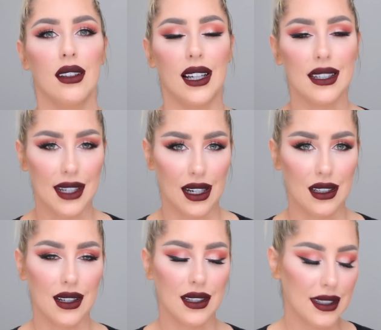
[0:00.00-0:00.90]
like I said,
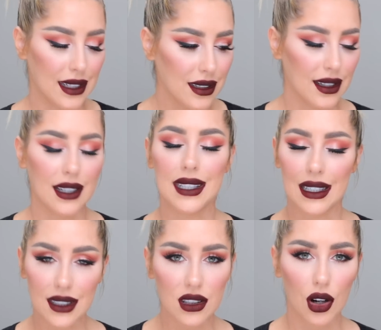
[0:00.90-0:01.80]
it, sets, it
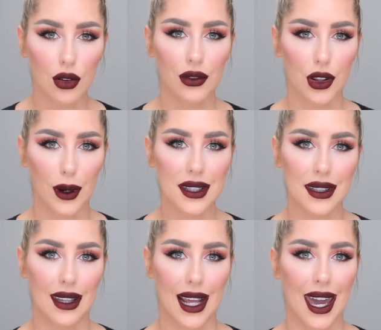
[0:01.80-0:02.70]
sets a tone for the
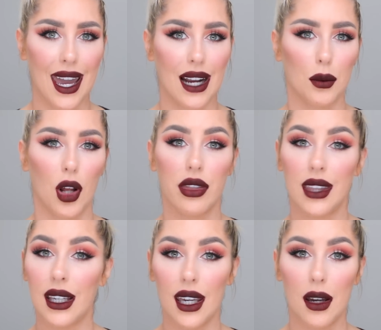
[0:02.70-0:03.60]
rest of the day and I'm
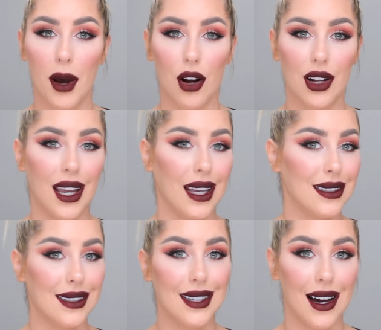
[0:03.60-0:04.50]
not thinking about it.
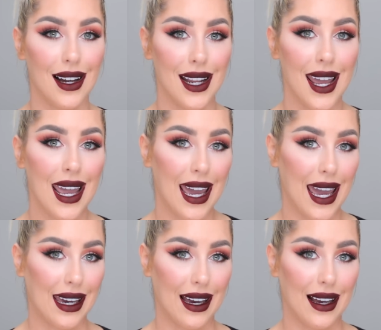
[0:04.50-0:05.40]
It's done.
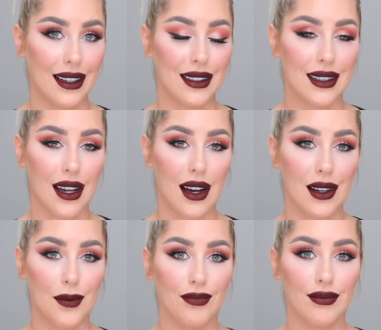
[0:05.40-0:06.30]
And
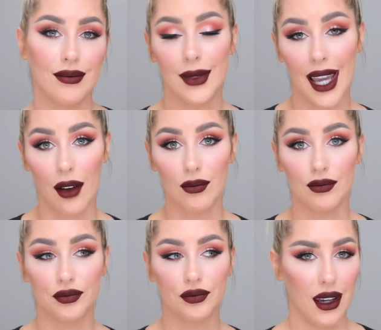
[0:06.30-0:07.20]
um, yeah.
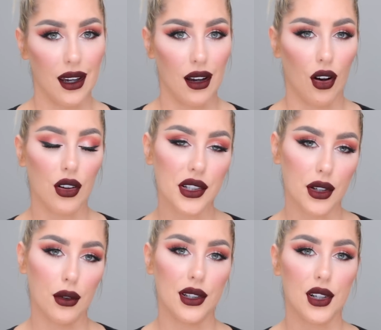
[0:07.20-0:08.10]

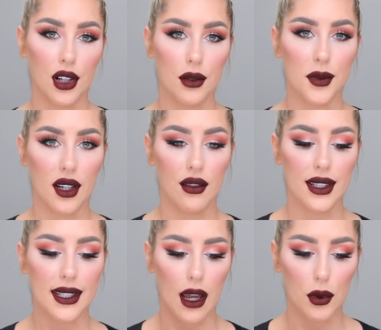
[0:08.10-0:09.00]
Also, in terms of
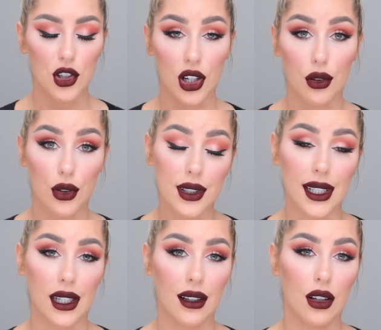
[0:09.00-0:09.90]
establishing a
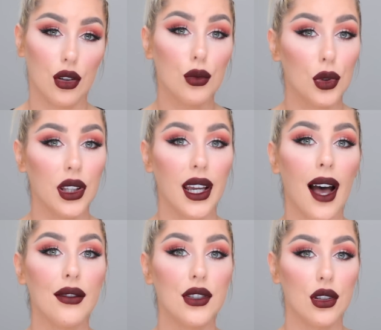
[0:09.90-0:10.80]
routine, you really
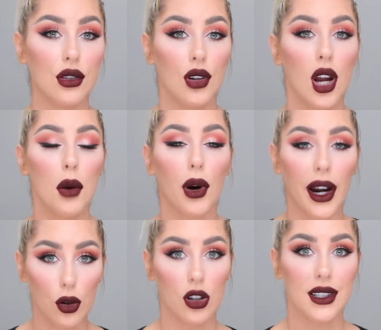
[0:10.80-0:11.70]
have to
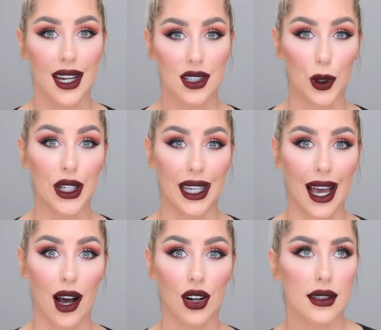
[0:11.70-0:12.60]
prioritize working
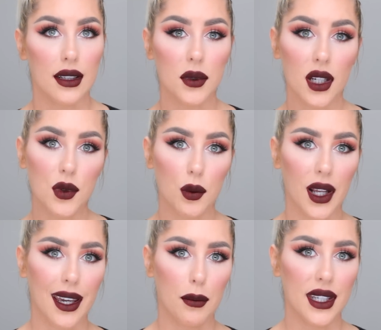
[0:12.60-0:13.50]
out. Sometimes when
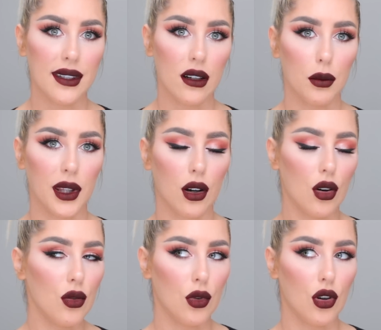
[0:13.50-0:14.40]
I get busy, I'll be
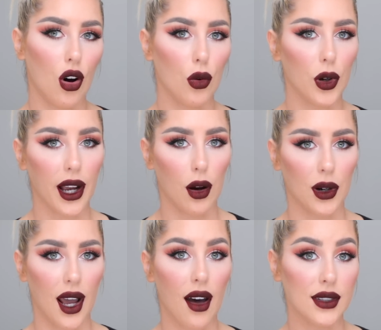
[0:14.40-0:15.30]
like, oh, well, I'll work out
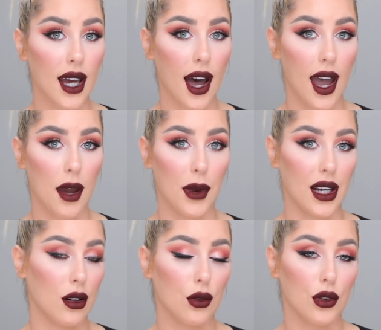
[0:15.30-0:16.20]
when I have time
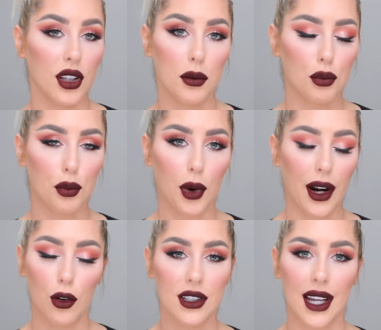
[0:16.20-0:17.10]
and I don't really
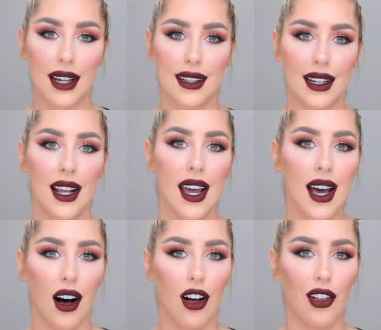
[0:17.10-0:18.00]
prioritize it.
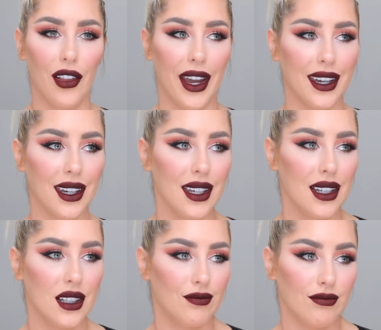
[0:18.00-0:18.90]
I'll like,
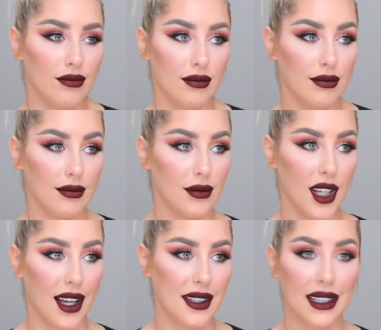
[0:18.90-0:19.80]

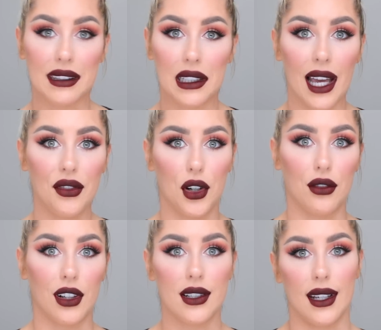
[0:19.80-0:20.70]
yeah, it's like the
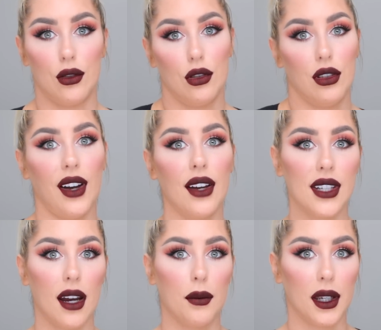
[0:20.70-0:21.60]
leftovers. Like, oh, if I have
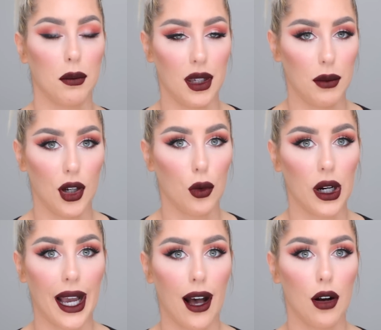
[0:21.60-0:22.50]
time, like maybe I'll
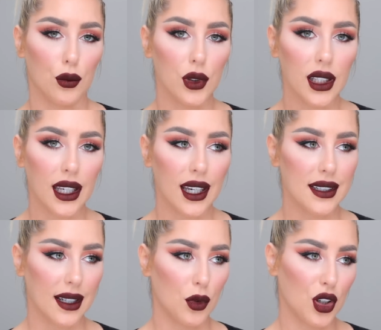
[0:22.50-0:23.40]
work out. Really,
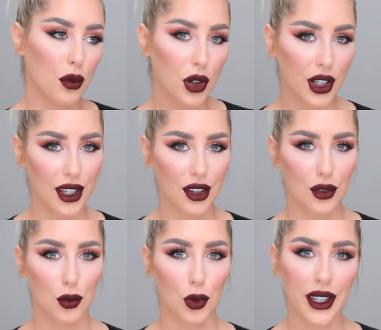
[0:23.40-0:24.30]
it's like when you're
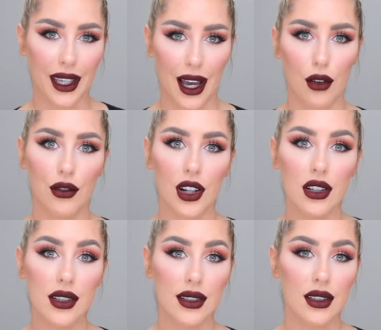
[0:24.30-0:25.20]
putting working out
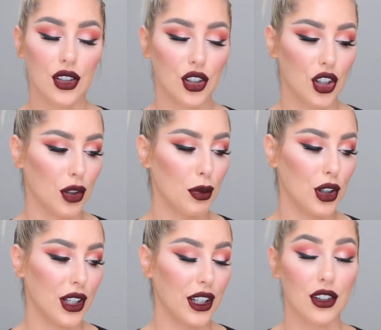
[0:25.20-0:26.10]
first, you're
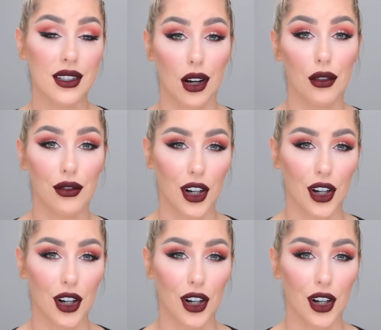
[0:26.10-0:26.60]
putting yourself